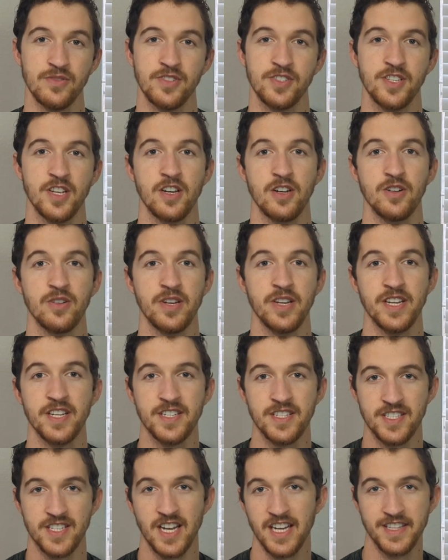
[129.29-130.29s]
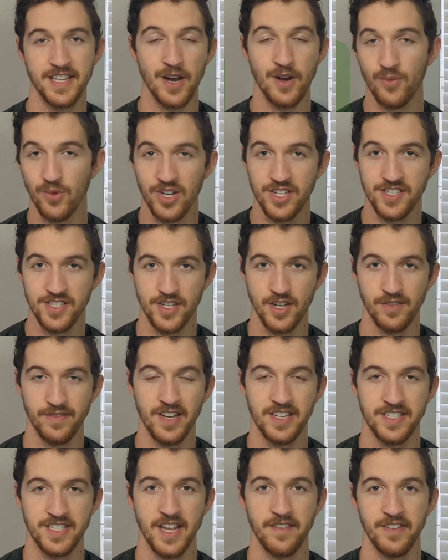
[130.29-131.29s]
So inside that one SoFi
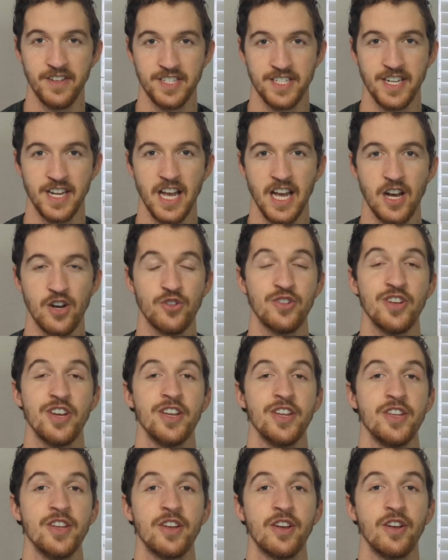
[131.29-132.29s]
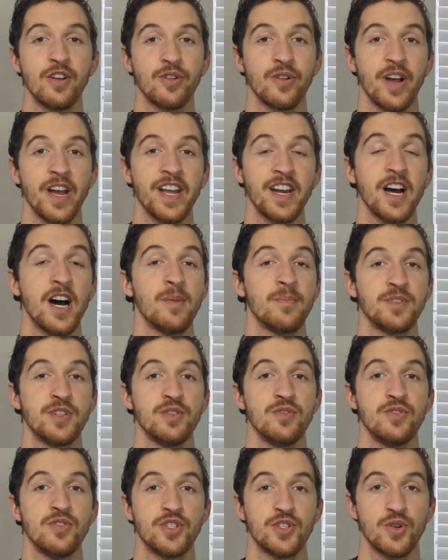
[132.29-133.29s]
savings account, you can create up to
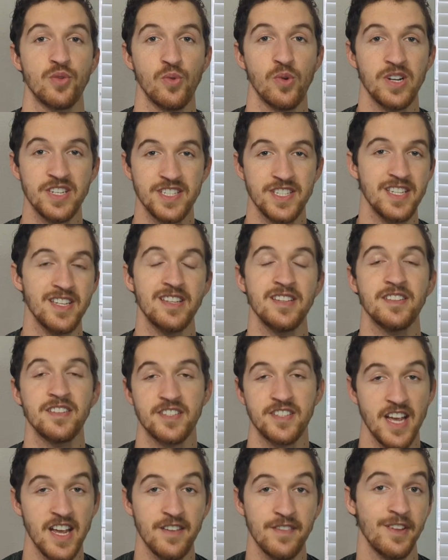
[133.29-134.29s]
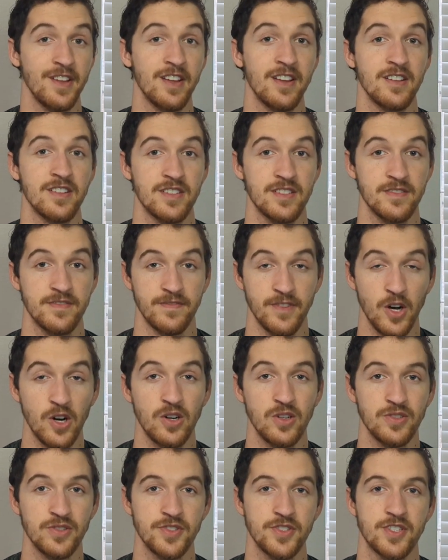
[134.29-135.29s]
20 savings
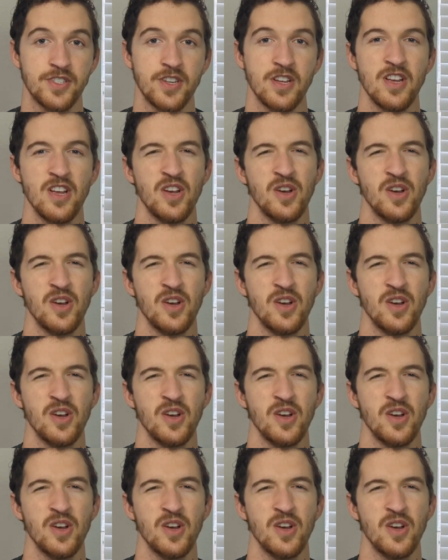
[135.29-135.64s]
vaults,